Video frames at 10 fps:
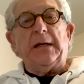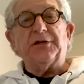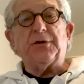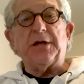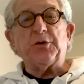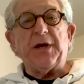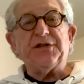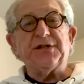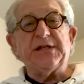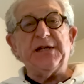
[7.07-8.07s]
It's
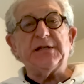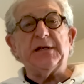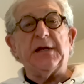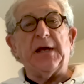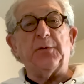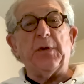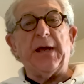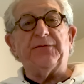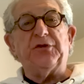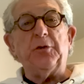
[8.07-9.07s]
graduation season, and
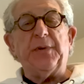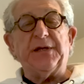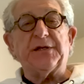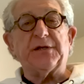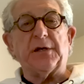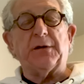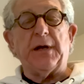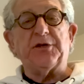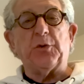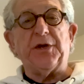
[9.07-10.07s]
we have two pieces on
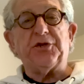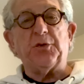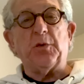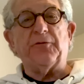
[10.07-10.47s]
graduation.